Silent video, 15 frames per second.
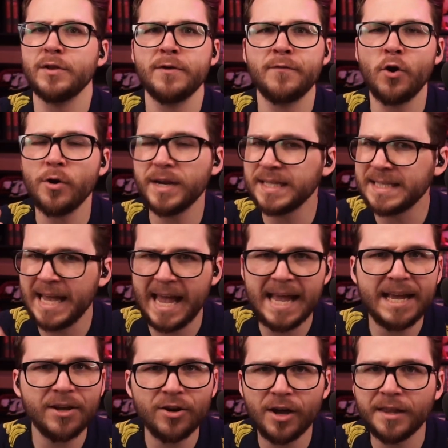have already
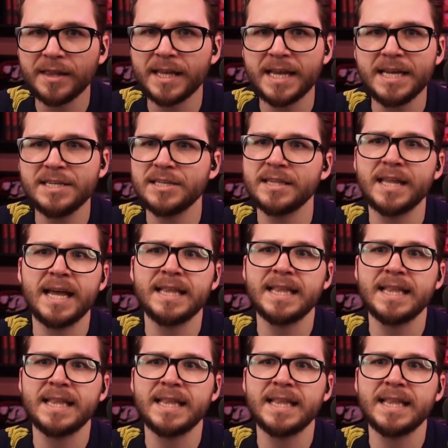taken on Legion like